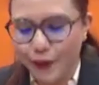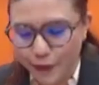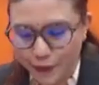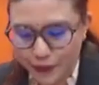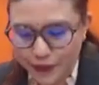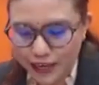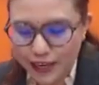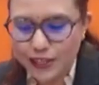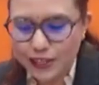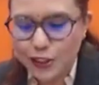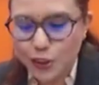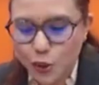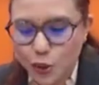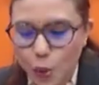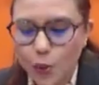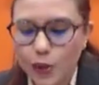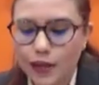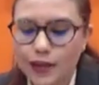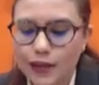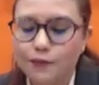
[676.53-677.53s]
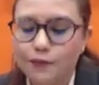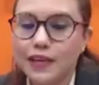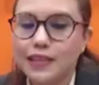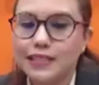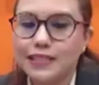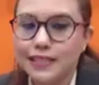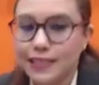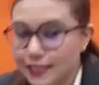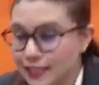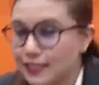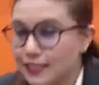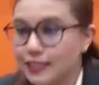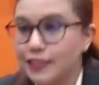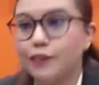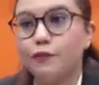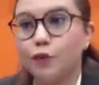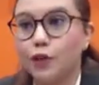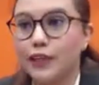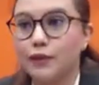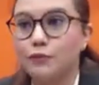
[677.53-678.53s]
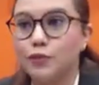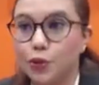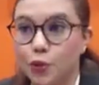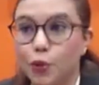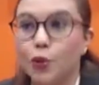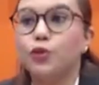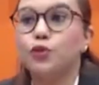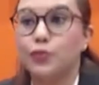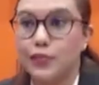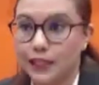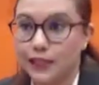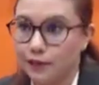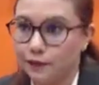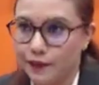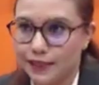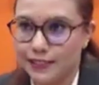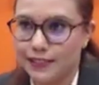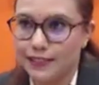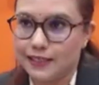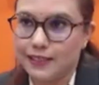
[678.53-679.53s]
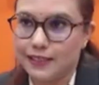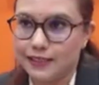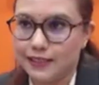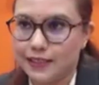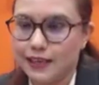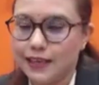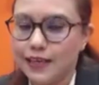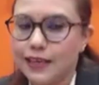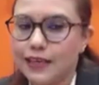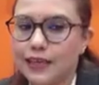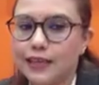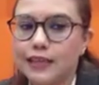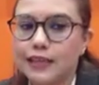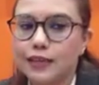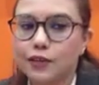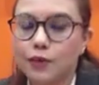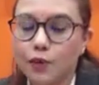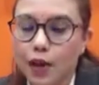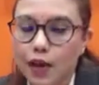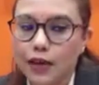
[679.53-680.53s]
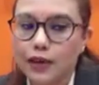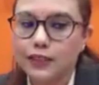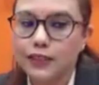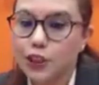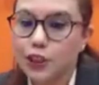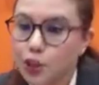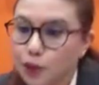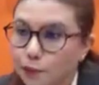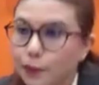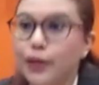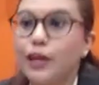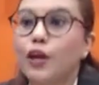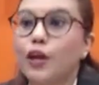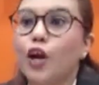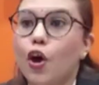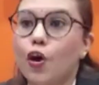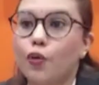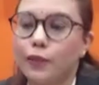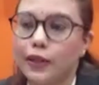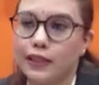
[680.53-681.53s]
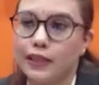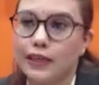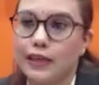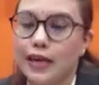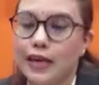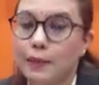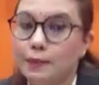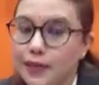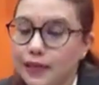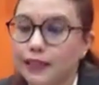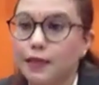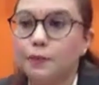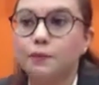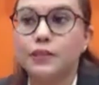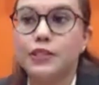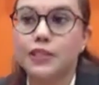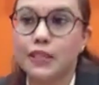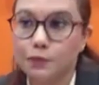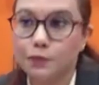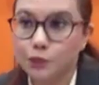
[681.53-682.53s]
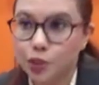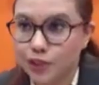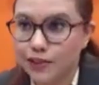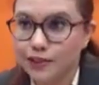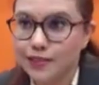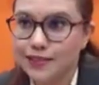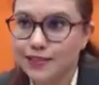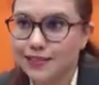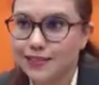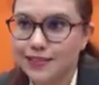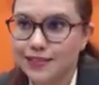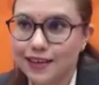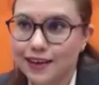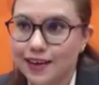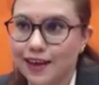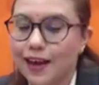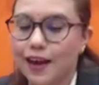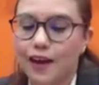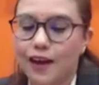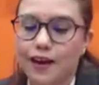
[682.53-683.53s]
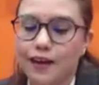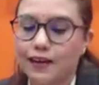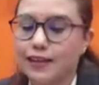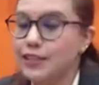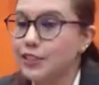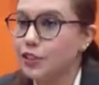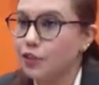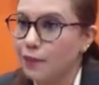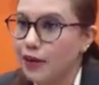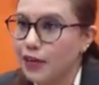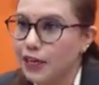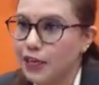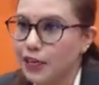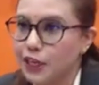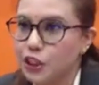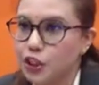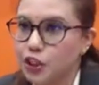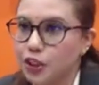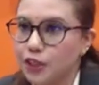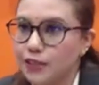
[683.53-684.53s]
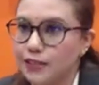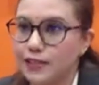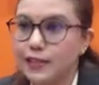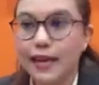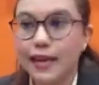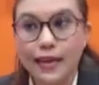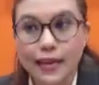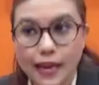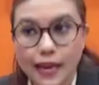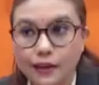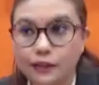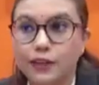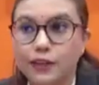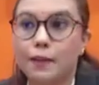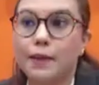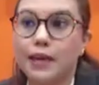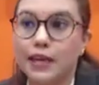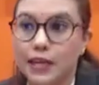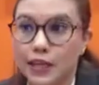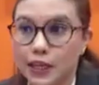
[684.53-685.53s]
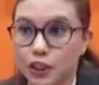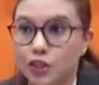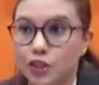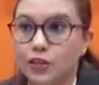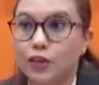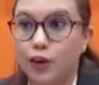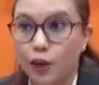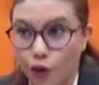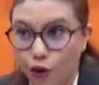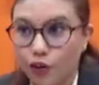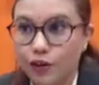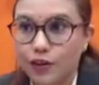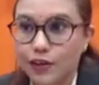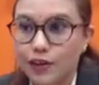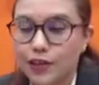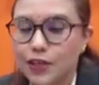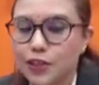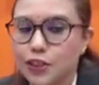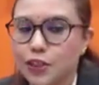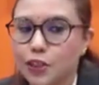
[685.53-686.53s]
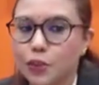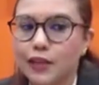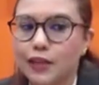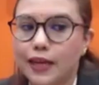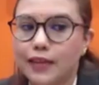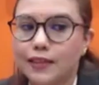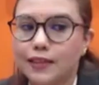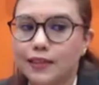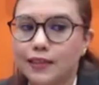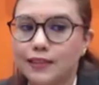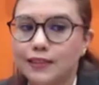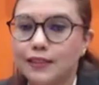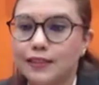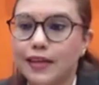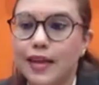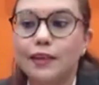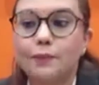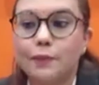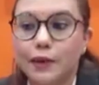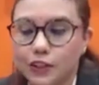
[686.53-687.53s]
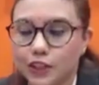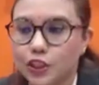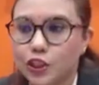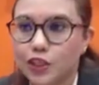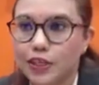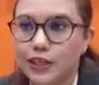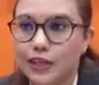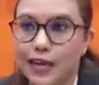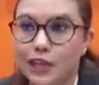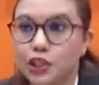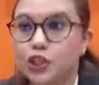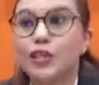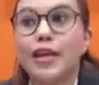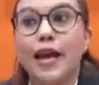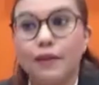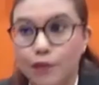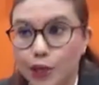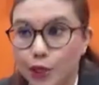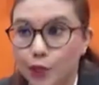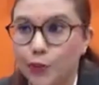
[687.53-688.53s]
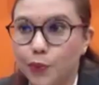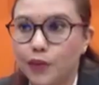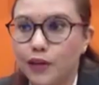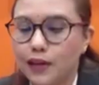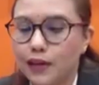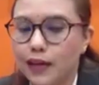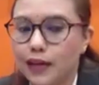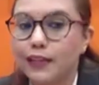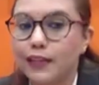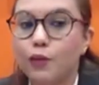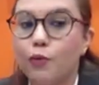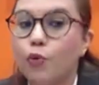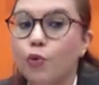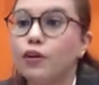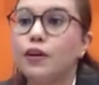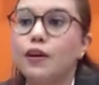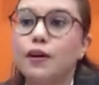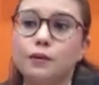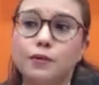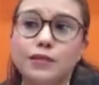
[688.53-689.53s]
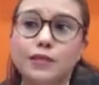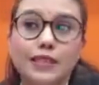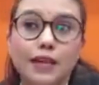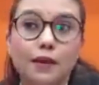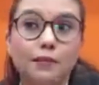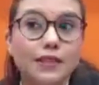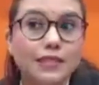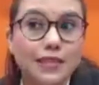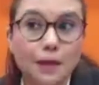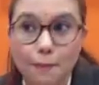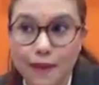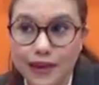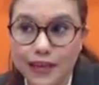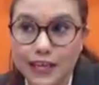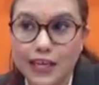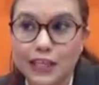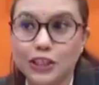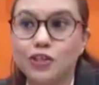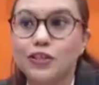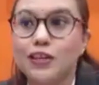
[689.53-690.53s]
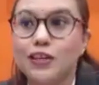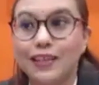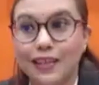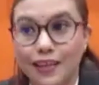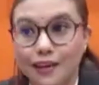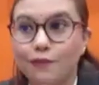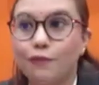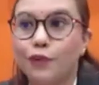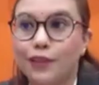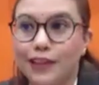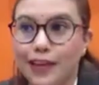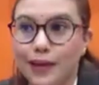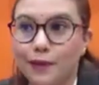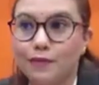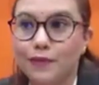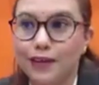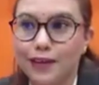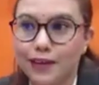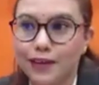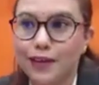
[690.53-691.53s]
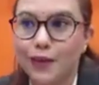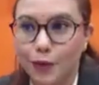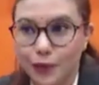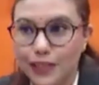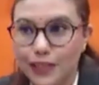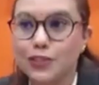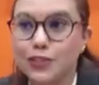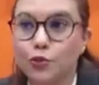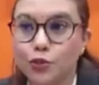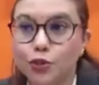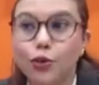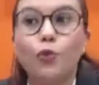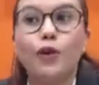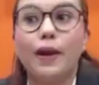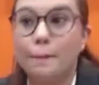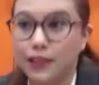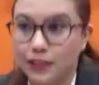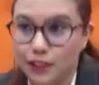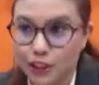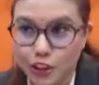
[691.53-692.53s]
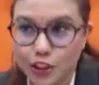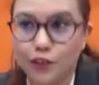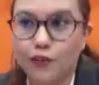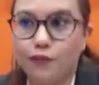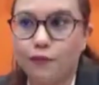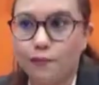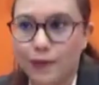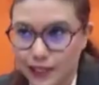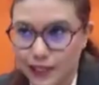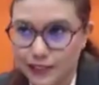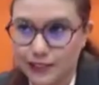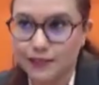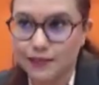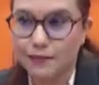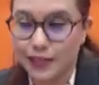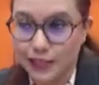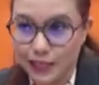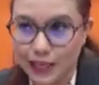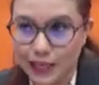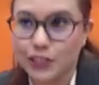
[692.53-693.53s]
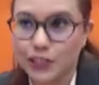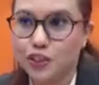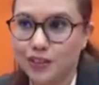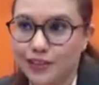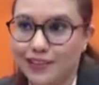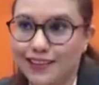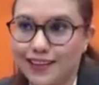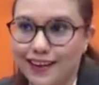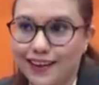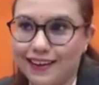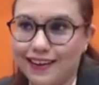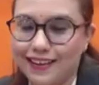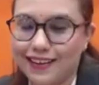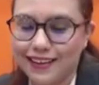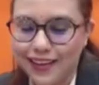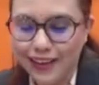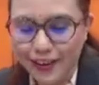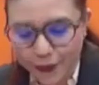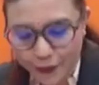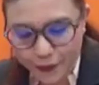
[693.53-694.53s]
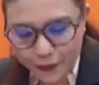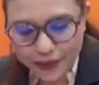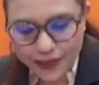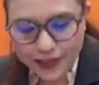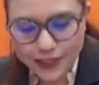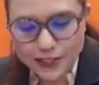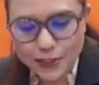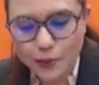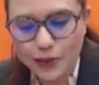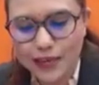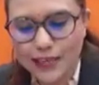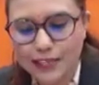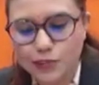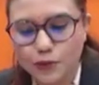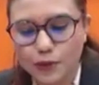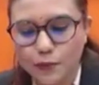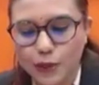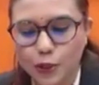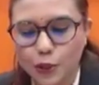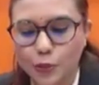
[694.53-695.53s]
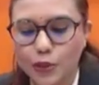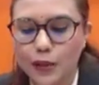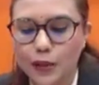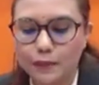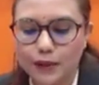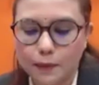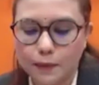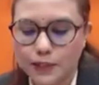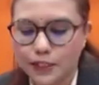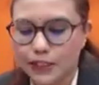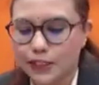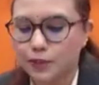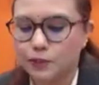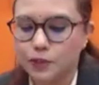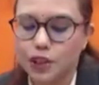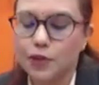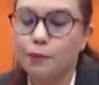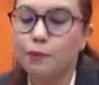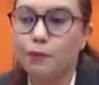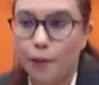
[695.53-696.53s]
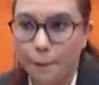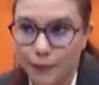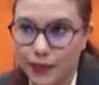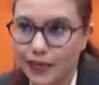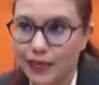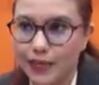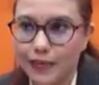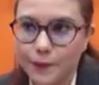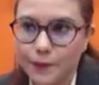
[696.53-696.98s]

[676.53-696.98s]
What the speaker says: Okay. So, if it's necessary for them to go to another facility, they should bring along with their updated prescriptions, list of medications. They can carry with their medication along so that the health practitioner can actually have a look and they won't prescribe the same medication again for them. Okay, so no repetition of medication then. Okay, so next will be to keep the prescription properly.